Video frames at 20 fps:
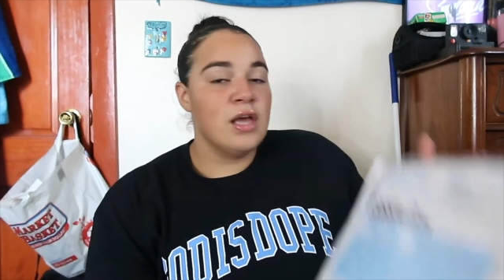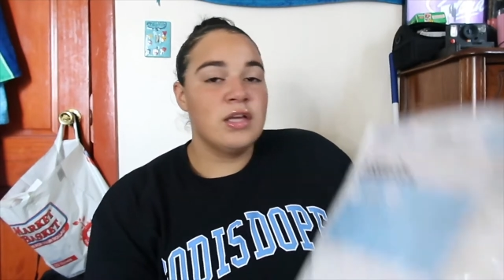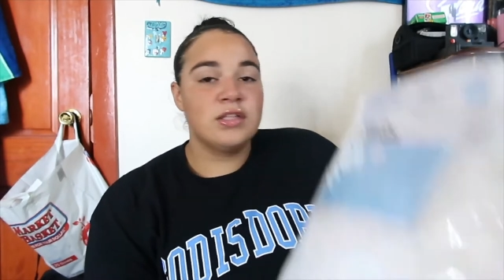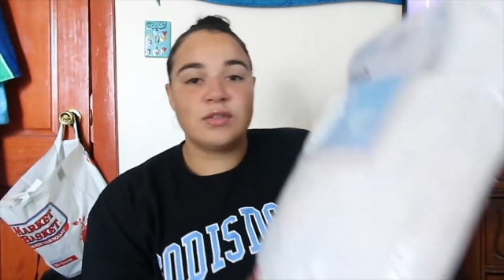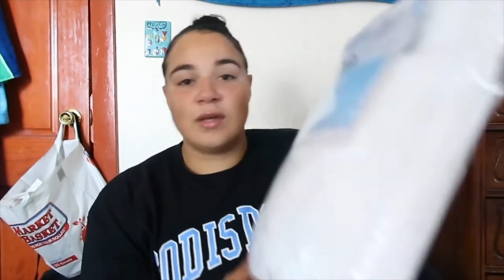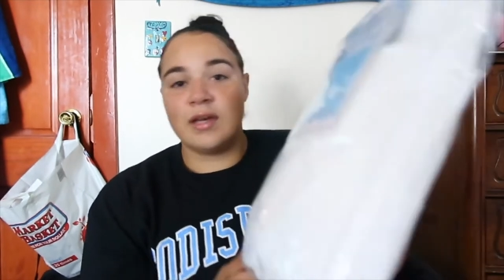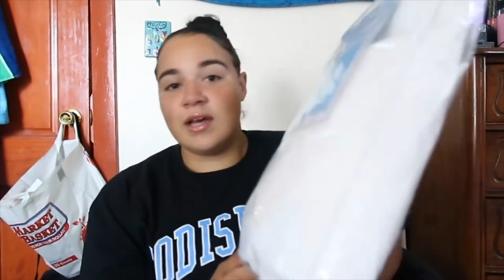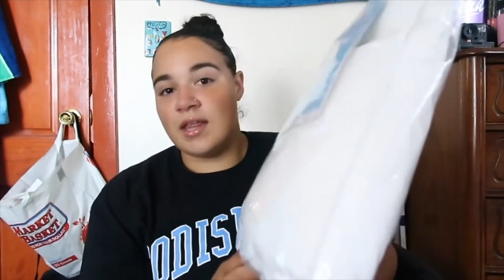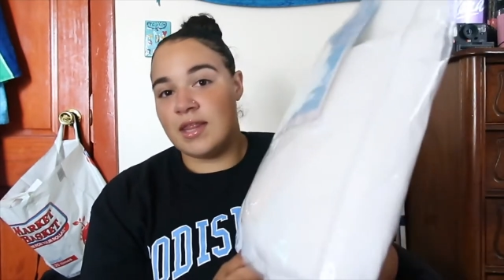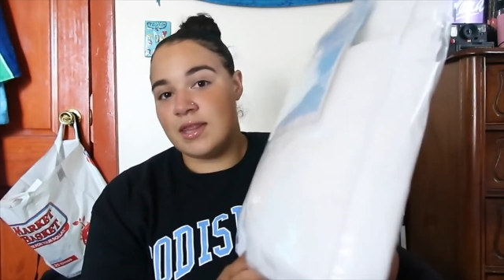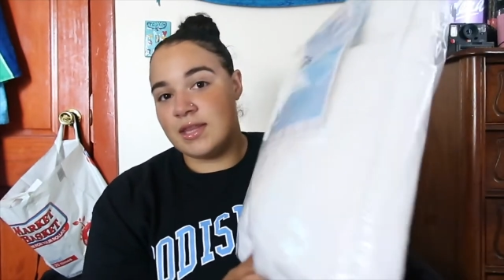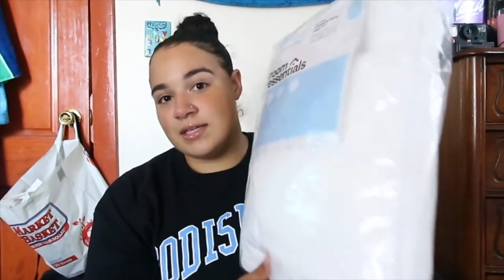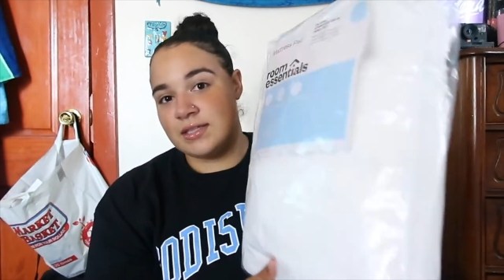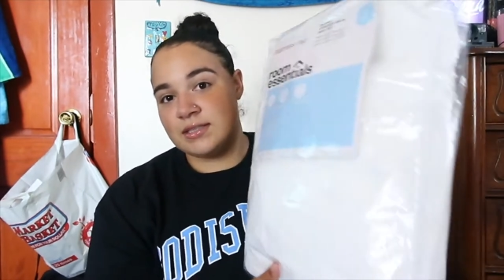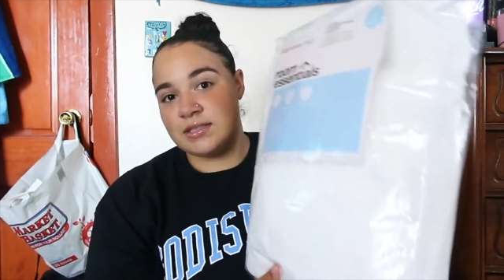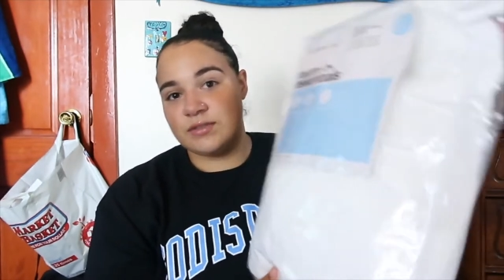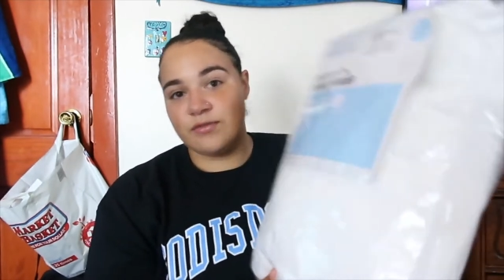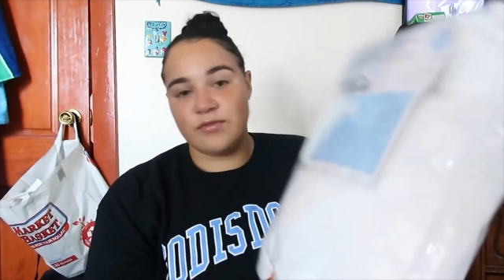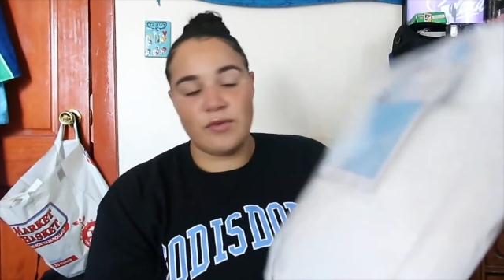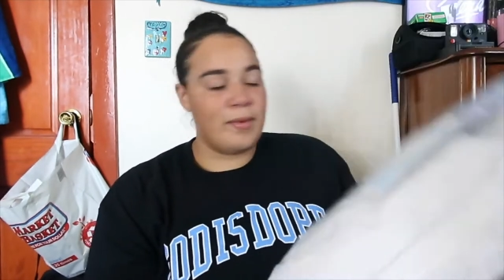so i got
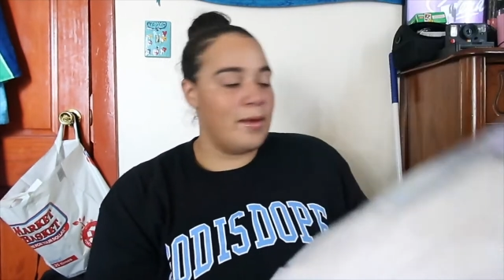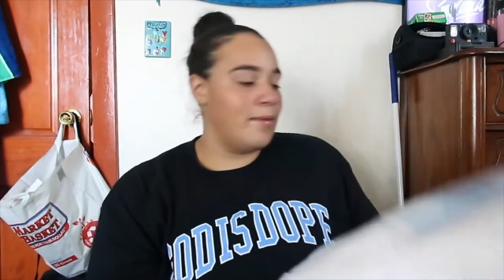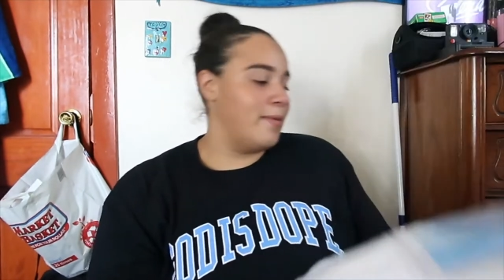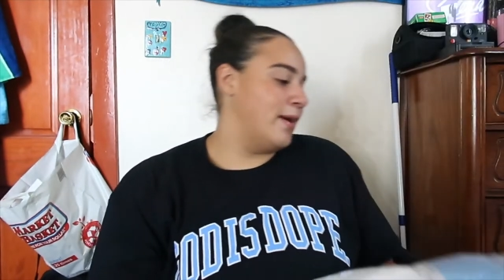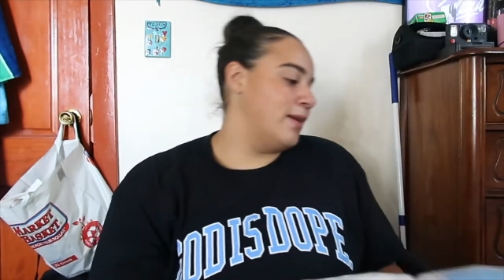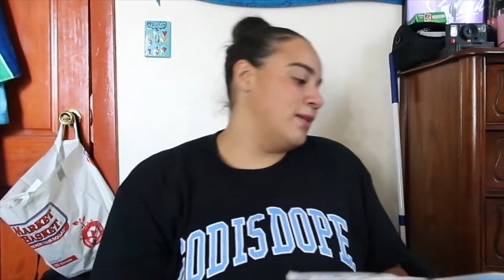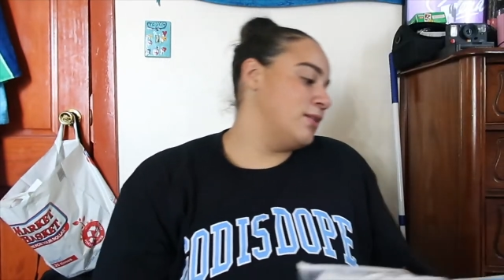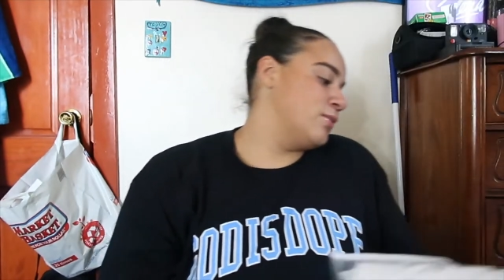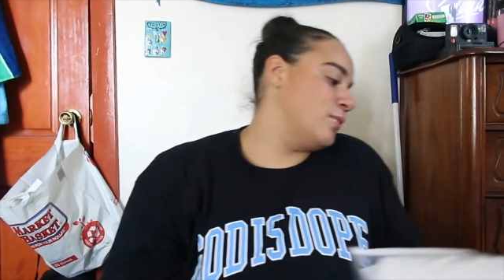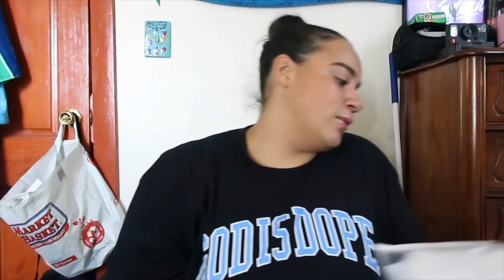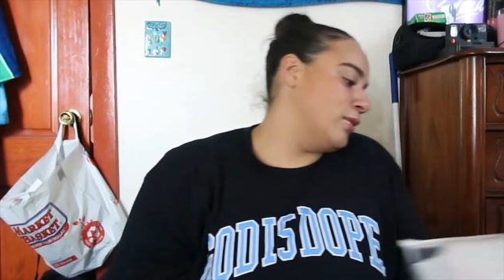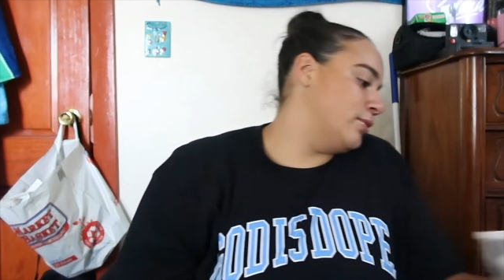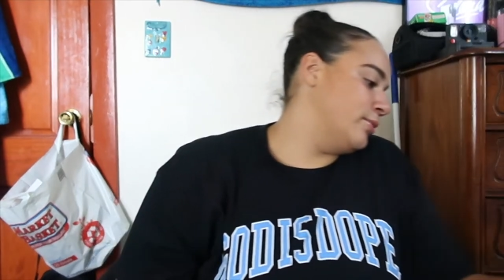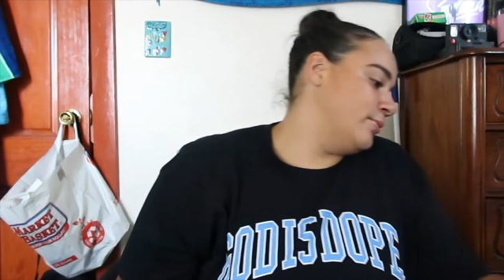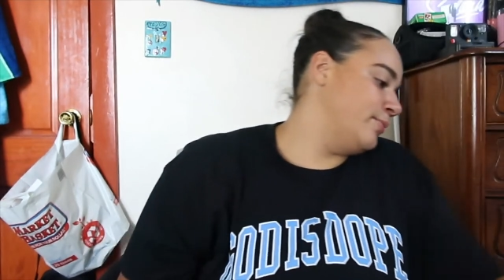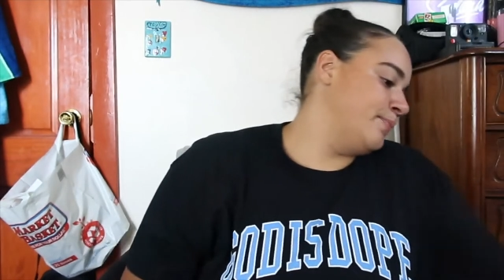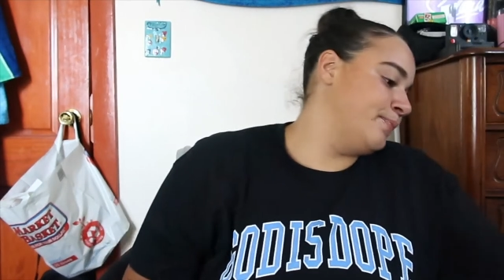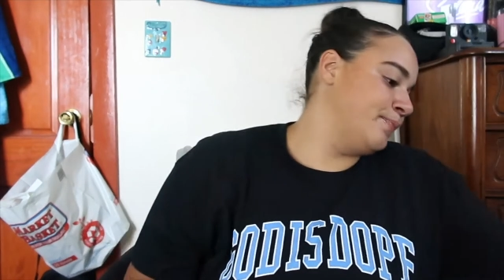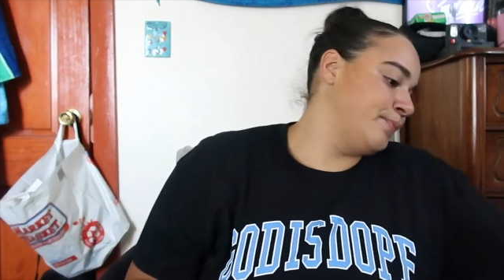this for my bed as well